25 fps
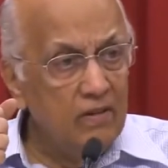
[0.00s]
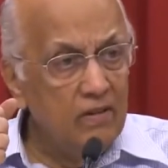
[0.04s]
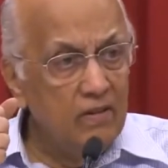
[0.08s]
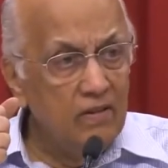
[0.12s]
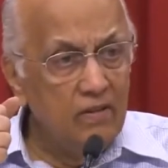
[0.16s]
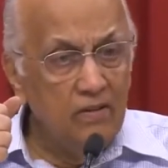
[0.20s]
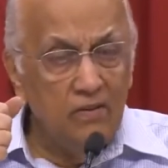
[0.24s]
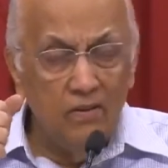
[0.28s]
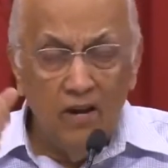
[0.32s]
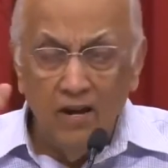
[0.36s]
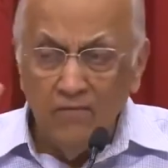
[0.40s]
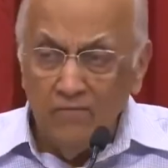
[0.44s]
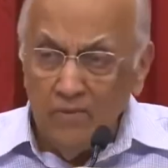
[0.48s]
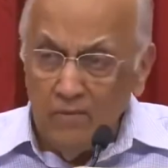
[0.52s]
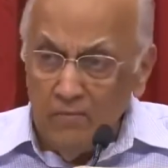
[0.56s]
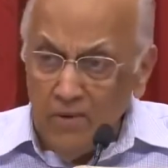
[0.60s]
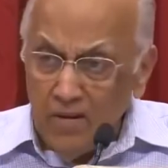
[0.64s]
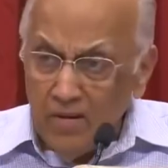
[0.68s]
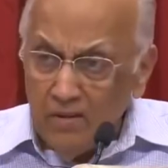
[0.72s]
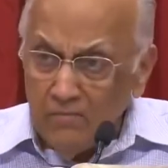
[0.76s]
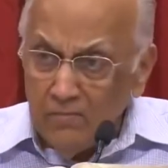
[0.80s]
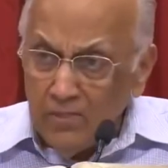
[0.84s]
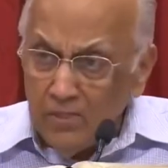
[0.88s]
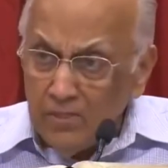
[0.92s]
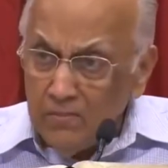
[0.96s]
You haven't
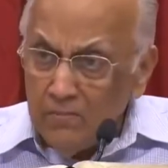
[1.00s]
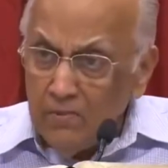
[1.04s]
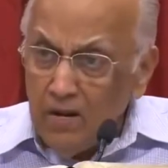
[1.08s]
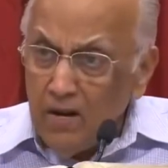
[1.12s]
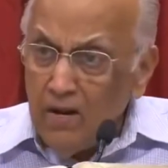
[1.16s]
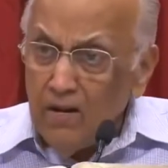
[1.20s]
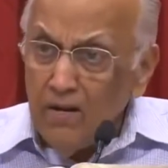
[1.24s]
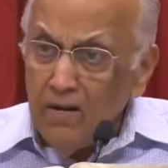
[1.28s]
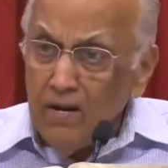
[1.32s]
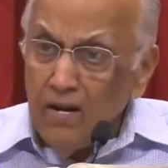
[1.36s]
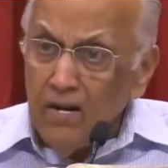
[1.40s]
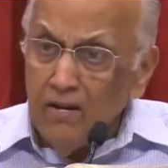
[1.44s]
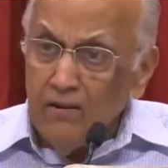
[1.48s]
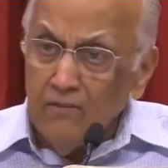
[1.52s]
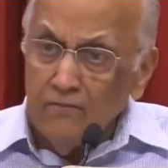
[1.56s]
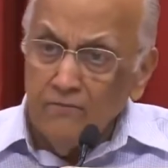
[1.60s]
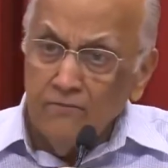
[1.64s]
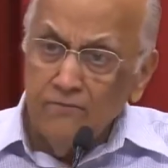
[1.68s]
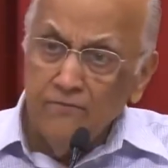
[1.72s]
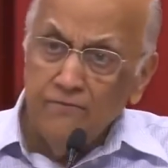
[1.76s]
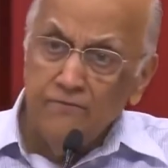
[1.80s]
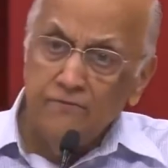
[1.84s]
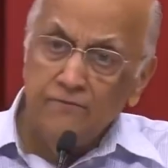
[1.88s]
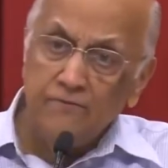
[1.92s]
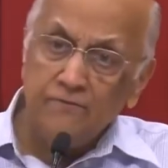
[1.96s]
become small
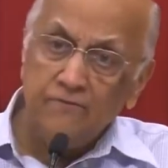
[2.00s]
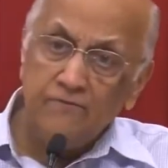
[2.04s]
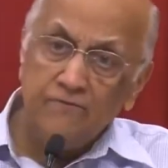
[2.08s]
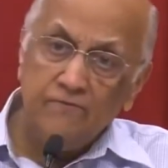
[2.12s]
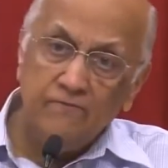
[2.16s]
enough.